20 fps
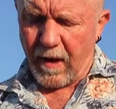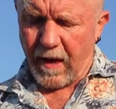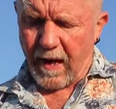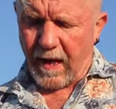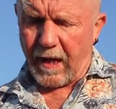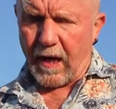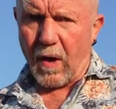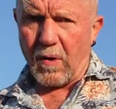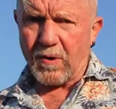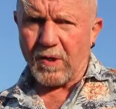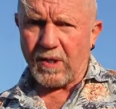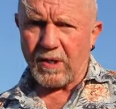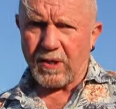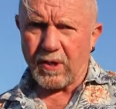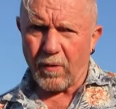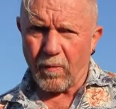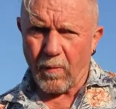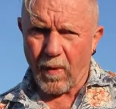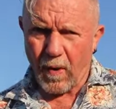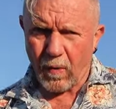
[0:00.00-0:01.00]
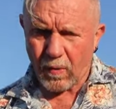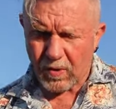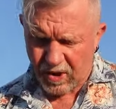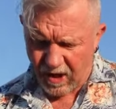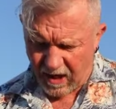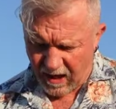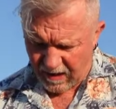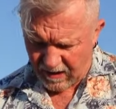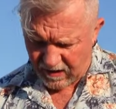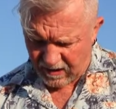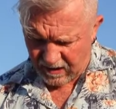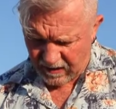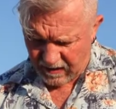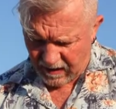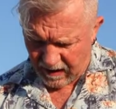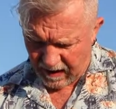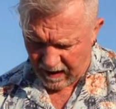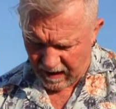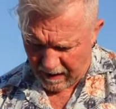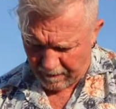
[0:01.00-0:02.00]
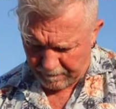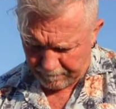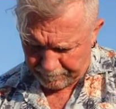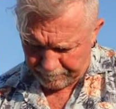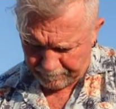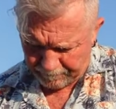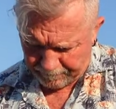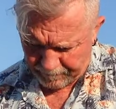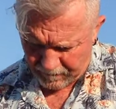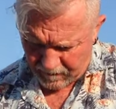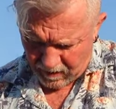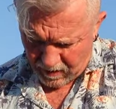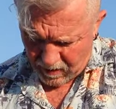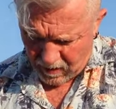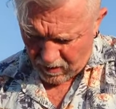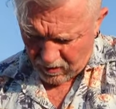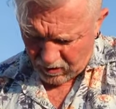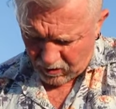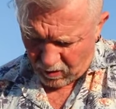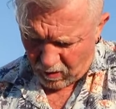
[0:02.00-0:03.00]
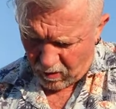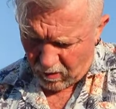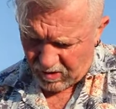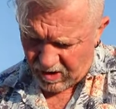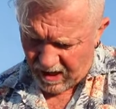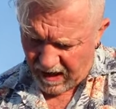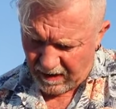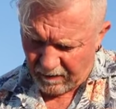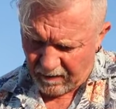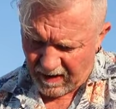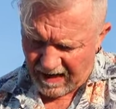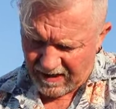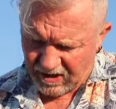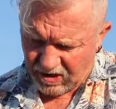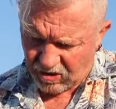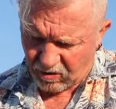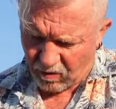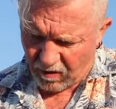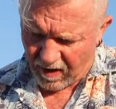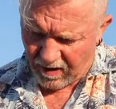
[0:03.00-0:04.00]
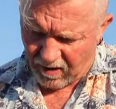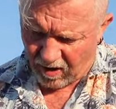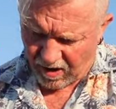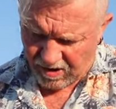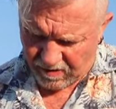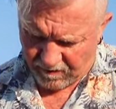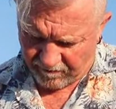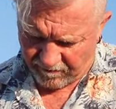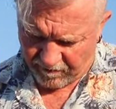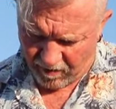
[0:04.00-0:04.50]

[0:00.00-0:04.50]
It goes into the reel seat, um, screws in, and we need to screw it nice and